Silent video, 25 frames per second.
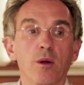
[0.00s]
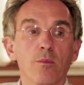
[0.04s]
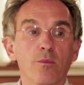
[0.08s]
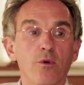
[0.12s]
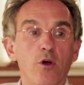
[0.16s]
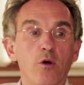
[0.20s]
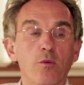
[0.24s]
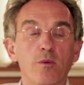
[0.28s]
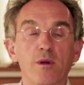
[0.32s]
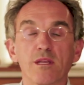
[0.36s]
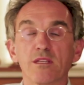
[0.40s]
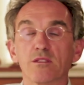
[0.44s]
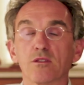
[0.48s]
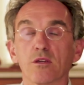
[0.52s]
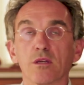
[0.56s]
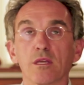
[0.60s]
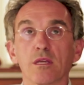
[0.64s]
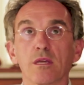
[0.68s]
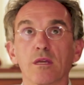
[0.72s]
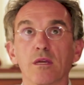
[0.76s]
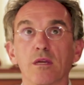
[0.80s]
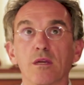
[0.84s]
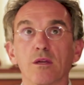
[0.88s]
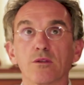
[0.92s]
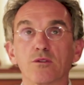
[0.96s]
probably the
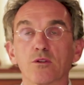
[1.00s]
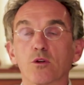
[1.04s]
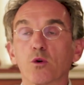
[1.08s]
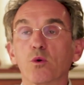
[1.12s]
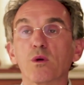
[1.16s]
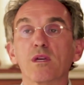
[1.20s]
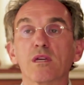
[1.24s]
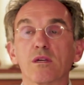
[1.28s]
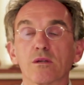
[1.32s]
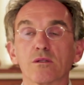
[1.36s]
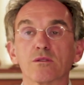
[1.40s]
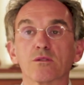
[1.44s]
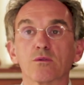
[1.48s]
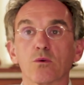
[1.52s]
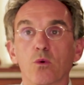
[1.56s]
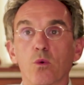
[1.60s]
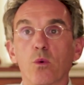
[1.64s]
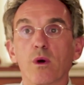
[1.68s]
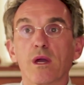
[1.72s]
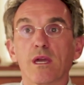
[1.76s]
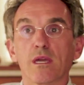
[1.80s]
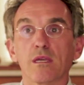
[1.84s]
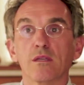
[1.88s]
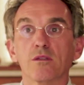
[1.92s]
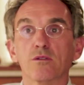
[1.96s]
quickest
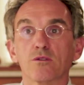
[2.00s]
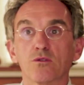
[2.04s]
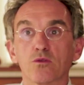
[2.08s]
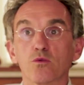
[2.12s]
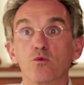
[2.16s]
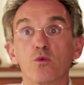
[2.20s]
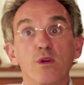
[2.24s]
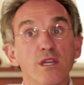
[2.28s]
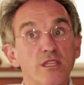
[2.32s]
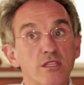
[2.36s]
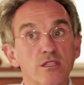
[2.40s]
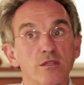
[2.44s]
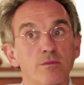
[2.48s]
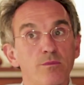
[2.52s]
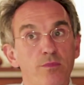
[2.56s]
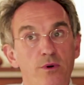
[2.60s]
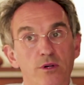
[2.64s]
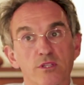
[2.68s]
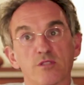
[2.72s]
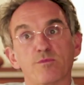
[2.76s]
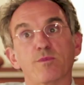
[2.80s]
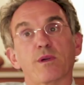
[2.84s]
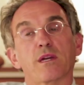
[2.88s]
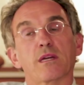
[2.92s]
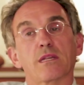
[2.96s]
way to reach
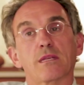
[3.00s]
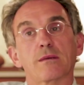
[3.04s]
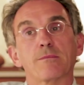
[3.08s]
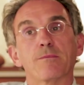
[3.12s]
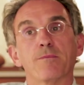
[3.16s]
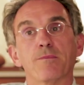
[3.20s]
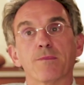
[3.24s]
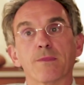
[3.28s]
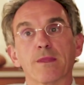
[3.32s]
prosperity.